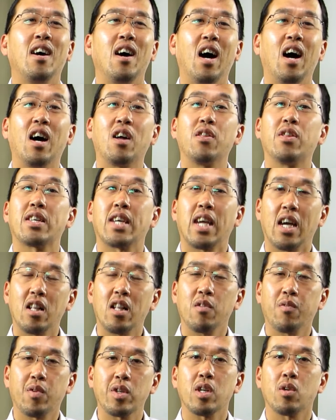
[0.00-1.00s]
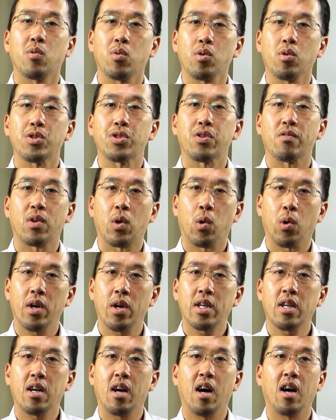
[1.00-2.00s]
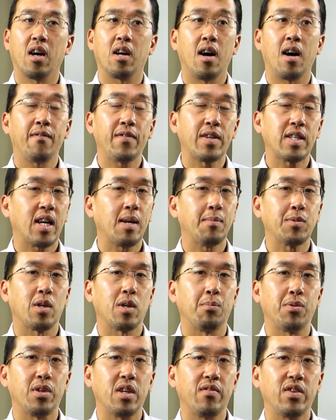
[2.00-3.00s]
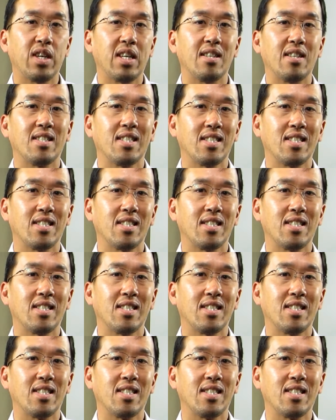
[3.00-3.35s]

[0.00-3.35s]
The California Rules of Court oftentimes are abbreviated